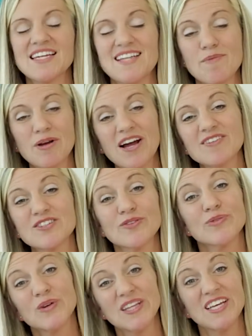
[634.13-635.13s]
Diaper covers
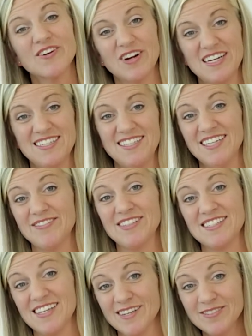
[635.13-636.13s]
are really great to give
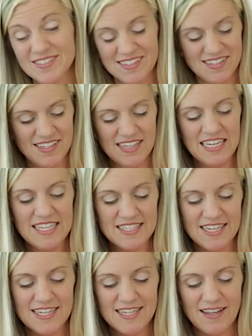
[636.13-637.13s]
as gifts.
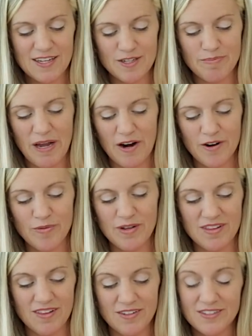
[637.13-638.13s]
Sometimes I like to pair it
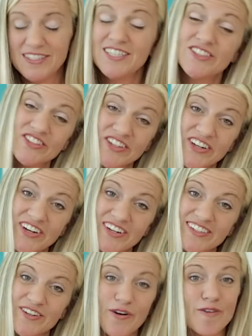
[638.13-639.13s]
with a little
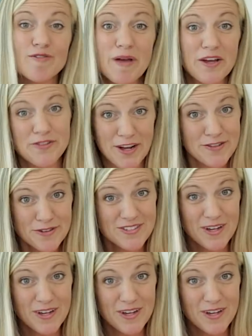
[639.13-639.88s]
t-shirt, or if you make a dress for